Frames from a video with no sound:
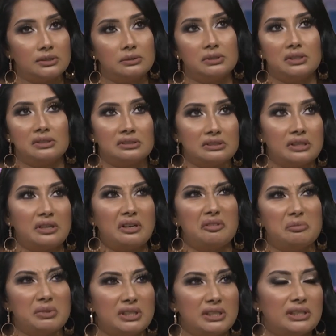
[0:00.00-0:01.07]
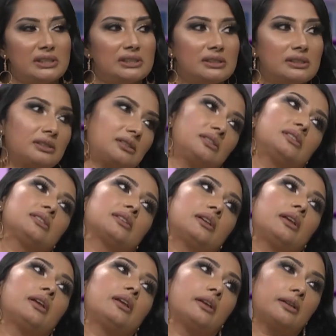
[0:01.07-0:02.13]
As you would understand, everybody is
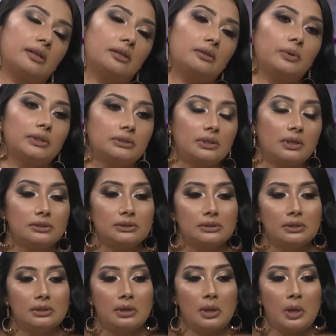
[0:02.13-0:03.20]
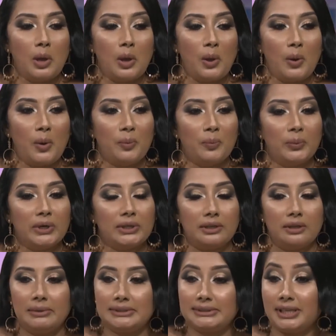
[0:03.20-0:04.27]
scared and whatnot. But
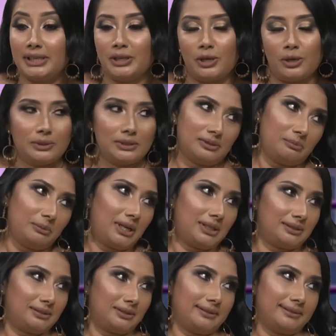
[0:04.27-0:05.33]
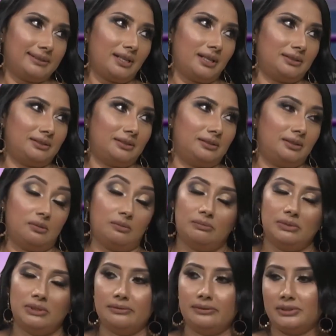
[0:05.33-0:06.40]
let me tell you how this mask thing started. Mm-hmm. You
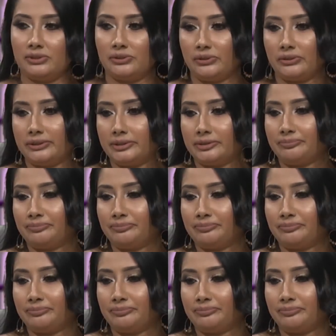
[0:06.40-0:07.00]
won't believe the story.